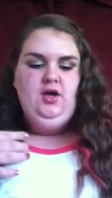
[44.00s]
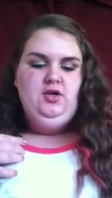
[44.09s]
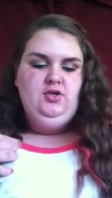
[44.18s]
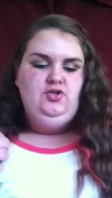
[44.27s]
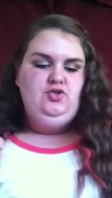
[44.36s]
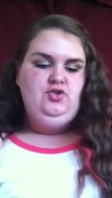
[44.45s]

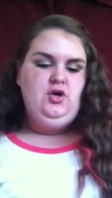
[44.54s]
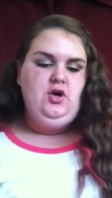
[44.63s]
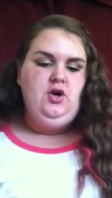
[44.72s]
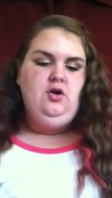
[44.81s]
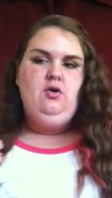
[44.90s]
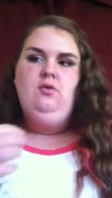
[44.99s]

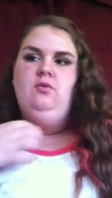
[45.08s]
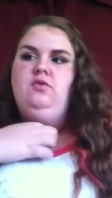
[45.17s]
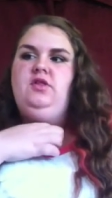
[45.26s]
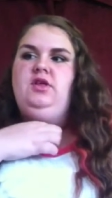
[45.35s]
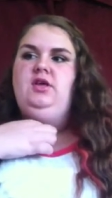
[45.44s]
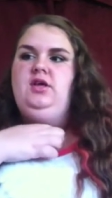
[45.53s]
so
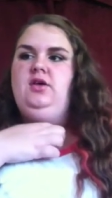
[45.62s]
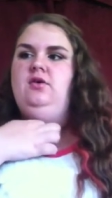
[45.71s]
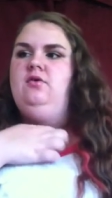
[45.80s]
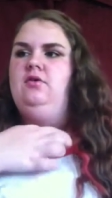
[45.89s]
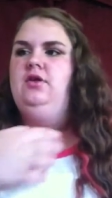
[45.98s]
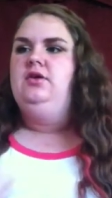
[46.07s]
the
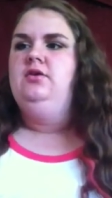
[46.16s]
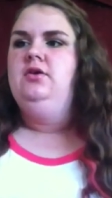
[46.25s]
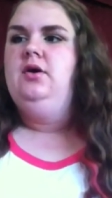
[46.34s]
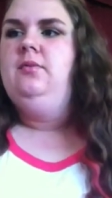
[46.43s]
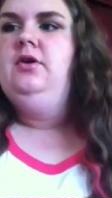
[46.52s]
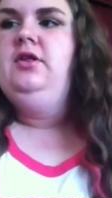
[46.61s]
hold on
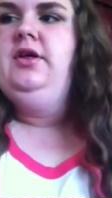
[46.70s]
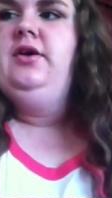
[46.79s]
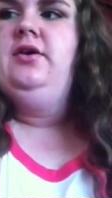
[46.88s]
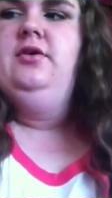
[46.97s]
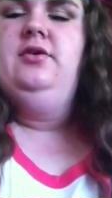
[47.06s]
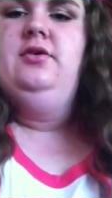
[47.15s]
I want to
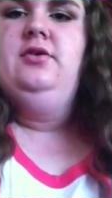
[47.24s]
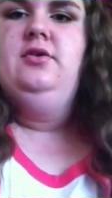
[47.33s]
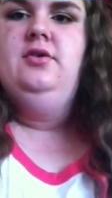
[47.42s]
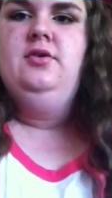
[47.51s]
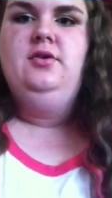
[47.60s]
like